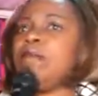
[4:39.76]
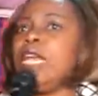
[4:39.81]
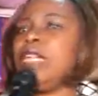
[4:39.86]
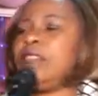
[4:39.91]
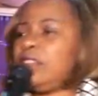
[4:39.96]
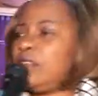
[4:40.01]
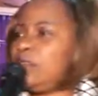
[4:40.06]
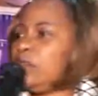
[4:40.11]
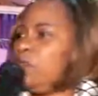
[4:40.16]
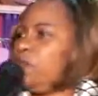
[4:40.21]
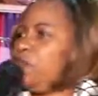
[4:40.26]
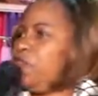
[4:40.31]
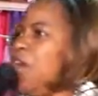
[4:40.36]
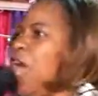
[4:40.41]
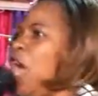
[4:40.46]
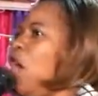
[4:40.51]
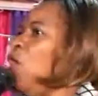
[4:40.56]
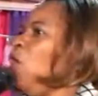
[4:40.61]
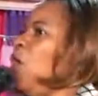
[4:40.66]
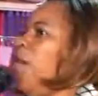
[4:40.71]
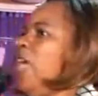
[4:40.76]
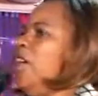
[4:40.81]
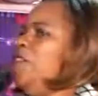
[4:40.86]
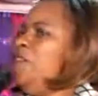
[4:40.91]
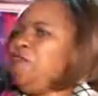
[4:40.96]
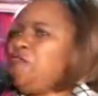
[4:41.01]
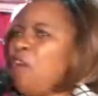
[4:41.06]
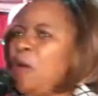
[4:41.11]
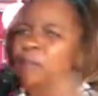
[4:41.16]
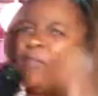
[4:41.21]
It's
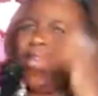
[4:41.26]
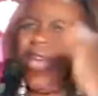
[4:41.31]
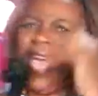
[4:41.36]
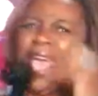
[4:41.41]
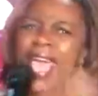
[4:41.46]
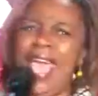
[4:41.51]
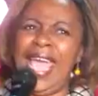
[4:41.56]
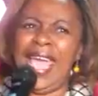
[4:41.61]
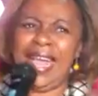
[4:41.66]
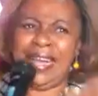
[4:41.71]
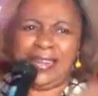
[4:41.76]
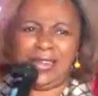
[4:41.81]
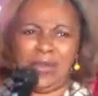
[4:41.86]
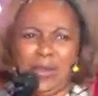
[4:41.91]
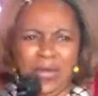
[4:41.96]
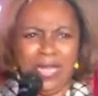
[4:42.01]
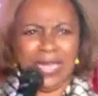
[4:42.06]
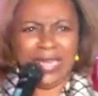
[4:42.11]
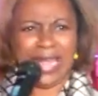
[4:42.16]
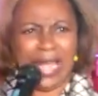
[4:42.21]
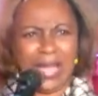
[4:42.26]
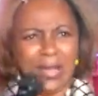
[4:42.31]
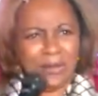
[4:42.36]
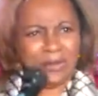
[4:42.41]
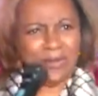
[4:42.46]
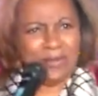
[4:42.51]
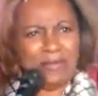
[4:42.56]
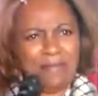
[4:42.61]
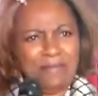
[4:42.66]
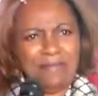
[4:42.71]
flowing from the head going
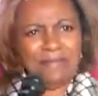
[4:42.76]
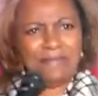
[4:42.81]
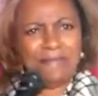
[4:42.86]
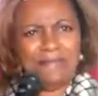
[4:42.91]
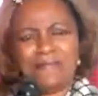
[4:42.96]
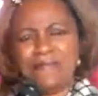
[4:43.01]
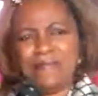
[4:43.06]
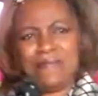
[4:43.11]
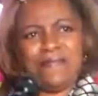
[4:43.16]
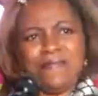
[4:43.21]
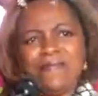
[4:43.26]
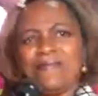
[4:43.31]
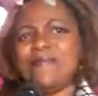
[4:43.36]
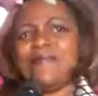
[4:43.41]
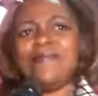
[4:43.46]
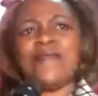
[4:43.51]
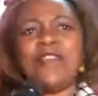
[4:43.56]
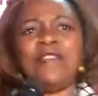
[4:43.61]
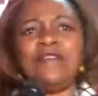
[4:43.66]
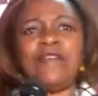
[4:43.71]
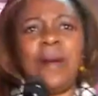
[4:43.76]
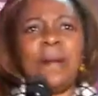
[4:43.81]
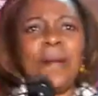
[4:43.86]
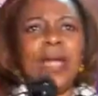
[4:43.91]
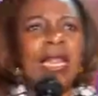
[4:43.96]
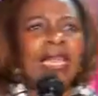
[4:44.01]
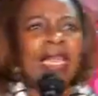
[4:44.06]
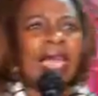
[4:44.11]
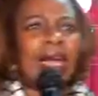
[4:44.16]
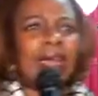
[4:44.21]
down
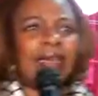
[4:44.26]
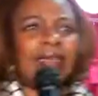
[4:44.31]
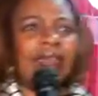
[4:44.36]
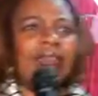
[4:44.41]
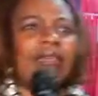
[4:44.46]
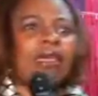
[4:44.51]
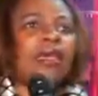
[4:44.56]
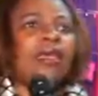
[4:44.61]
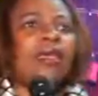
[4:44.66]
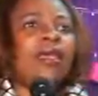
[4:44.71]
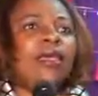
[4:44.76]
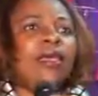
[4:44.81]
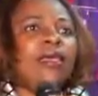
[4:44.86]
familiarity.